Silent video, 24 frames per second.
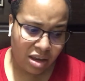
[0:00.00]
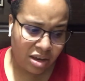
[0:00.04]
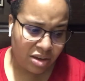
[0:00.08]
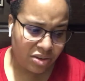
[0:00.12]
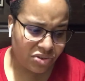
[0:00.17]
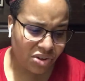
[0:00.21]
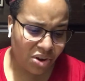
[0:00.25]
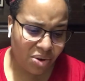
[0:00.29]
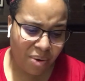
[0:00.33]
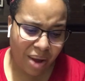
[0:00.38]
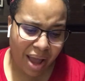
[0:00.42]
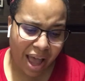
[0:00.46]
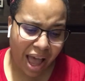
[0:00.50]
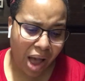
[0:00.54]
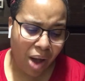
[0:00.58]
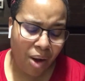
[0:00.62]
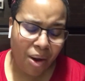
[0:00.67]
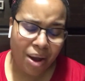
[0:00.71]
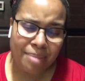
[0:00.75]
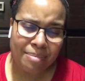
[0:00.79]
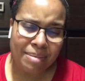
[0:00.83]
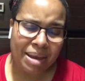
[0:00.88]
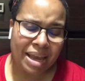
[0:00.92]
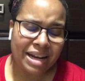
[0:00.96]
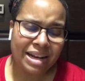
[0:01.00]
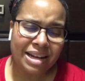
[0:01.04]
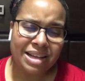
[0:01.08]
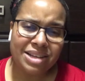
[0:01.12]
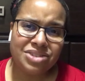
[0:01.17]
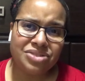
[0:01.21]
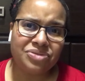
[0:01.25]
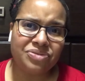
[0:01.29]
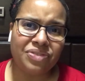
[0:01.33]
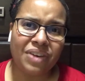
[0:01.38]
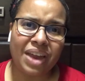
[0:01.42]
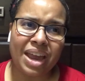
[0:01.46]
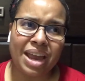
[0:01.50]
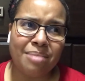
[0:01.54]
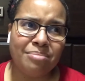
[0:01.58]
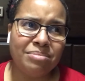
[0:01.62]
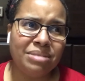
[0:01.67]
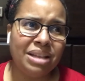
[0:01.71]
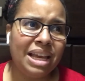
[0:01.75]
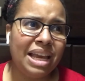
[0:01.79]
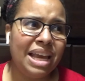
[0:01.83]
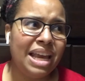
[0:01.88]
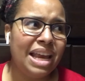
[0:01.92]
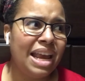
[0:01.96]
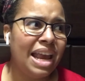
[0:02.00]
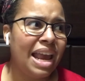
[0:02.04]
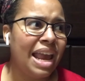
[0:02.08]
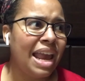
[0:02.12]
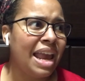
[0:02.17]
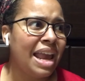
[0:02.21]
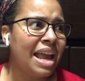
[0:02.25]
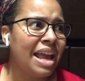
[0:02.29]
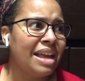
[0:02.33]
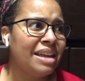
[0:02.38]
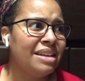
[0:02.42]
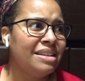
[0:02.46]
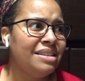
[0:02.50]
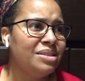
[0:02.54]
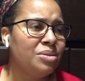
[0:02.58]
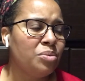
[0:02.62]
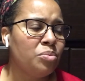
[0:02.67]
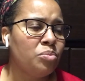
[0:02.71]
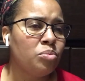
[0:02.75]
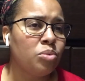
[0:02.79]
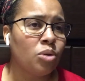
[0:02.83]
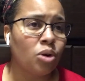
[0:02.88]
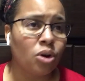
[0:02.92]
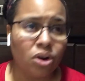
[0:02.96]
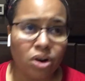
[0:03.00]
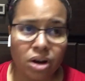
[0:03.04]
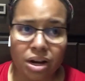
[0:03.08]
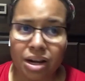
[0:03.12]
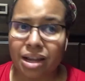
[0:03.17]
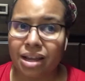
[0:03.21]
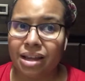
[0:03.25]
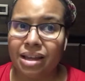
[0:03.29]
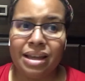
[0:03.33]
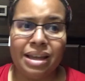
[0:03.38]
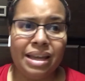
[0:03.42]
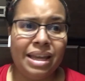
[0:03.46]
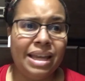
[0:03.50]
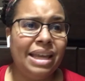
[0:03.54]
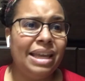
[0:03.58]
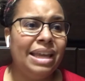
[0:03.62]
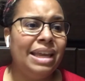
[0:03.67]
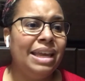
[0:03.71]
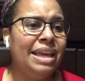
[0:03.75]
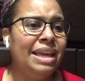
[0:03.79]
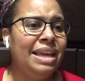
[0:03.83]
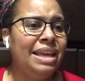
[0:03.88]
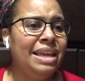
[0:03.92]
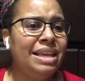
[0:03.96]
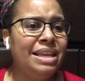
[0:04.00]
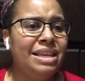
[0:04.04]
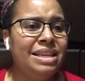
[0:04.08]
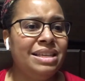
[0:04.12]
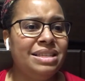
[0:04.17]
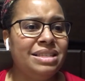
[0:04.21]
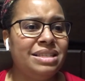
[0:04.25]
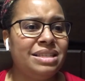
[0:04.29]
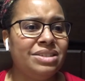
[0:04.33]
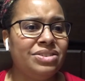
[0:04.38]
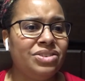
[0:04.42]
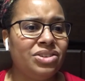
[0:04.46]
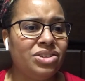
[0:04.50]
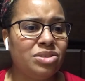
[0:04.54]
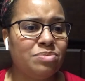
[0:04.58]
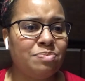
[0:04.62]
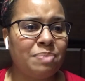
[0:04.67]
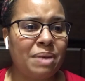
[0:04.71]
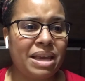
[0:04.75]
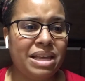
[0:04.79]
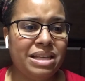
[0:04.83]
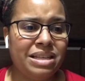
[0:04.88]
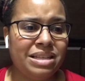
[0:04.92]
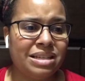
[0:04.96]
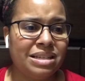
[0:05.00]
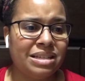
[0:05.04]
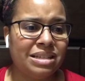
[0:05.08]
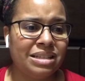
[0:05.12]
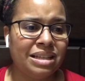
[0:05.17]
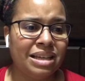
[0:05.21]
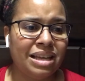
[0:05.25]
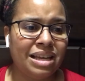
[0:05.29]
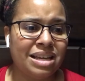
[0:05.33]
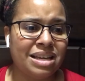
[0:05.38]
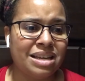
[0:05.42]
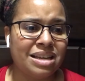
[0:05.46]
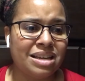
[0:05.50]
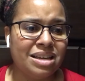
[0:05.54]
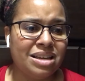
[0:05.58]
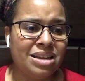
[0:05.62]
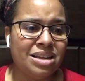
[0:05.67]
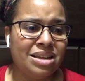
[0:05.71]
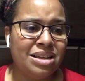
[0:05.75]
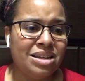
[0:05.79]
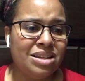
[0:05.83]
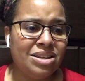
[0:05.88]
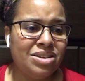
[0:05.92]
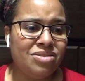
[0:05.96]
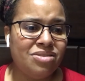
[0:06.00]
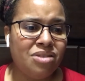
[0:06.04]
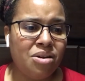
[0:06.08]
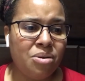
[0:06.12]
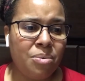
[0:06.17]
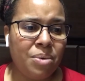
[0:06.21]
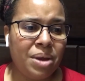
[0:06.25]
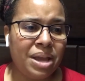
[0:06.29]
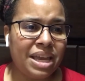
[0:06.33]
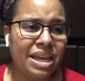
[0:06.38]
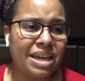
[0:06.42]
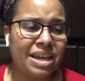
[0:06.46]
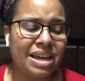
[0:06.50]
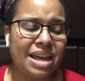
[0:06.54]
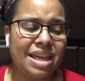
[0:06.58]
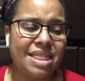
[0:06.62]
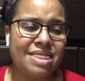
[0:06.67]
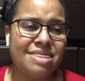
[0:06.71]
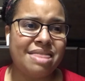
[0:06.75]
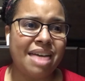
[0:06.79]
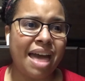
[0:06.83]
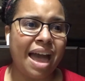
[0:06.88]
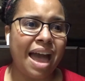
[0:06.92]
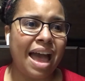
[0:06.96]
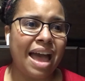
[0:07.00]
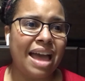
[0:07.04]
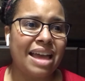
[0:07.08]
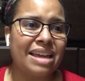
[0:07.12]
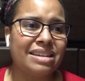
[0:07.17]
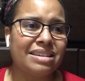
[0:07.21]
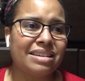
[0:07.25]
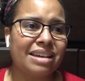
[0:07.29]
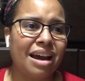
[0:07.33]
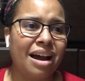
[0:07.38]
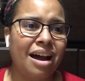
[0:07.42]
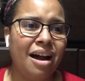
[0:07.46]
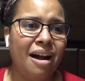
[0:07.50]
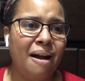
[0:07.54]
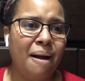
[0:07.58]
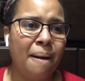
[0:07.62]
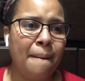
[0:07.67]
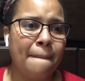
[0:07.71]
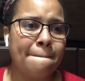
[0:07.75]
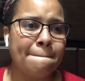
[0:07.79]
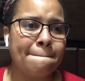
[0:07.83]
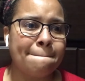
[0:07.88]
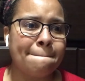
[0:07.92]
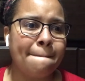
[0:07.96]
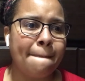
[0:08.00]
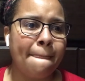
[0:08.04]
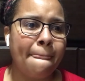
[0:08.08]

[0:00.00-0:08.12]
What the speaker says: So, how I manage family and work is just basically knowing that, I'm